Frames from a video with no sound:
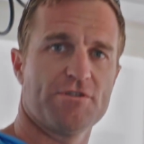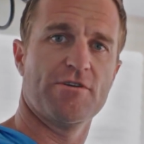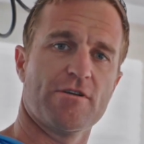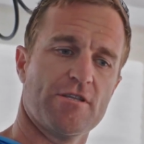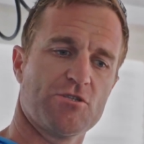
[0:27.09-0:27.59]
So
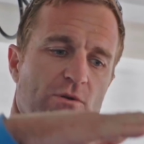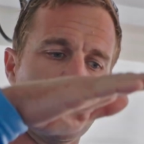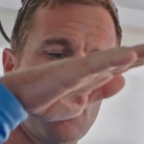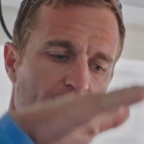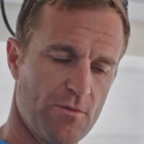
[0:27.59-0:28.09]
you're going to drill
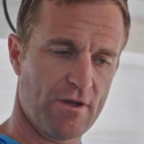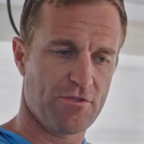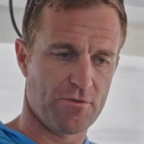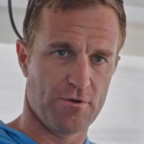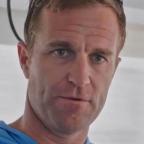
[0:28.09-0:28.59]
all the way
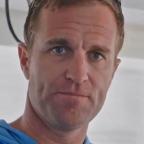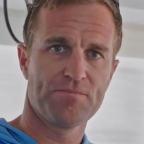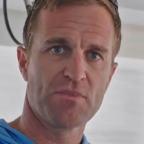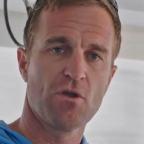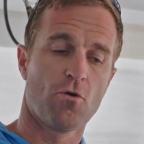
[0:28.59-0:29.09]
through
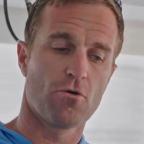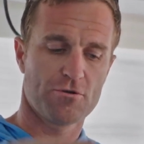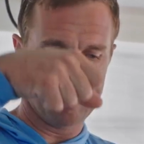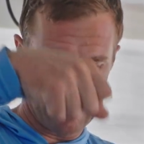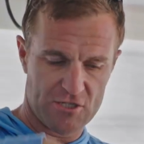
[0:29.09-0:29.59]
or
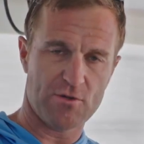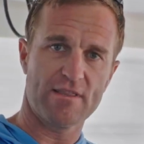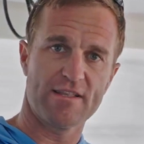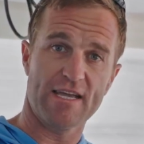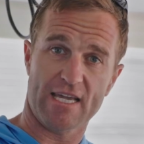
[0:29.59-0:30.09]

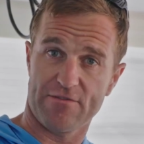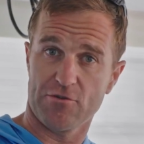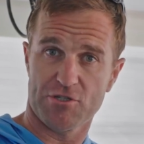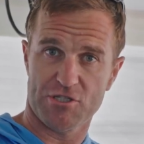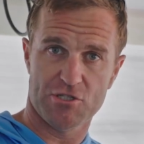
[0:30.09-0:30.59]
penetrate the deck if you're
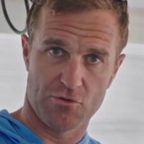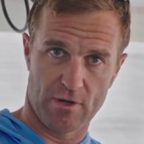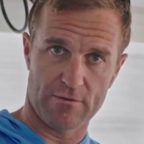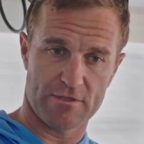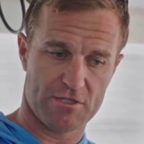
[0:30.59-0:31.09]
just
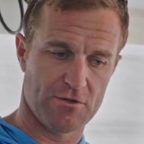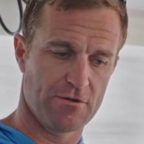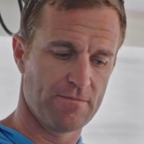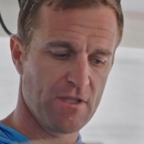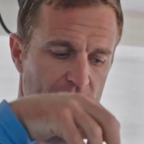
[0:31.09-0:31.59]
screwing with a screw.